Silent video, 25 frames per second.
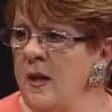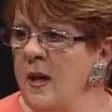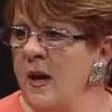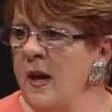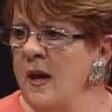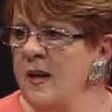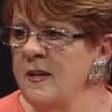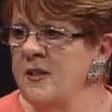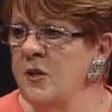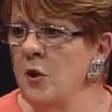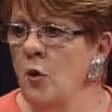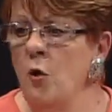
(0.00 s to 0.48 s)

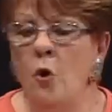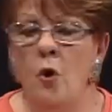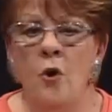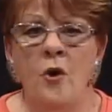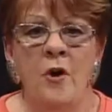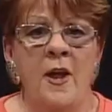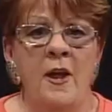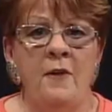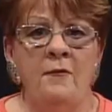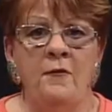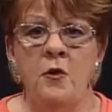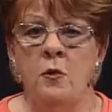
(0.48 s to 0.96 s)
yes, or, or
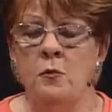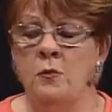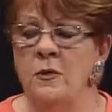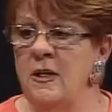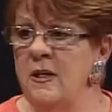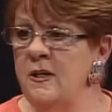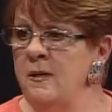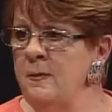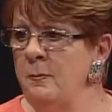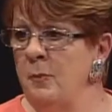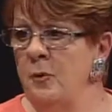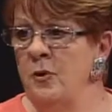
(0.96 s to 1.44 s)
if you
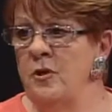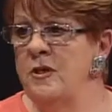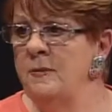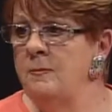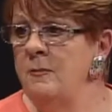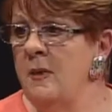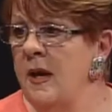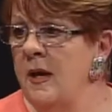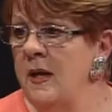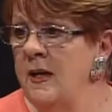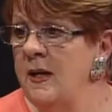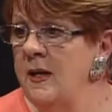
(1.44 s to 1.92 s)
didn't put
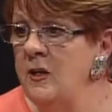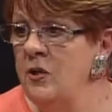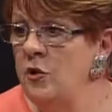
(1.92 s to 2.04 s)
any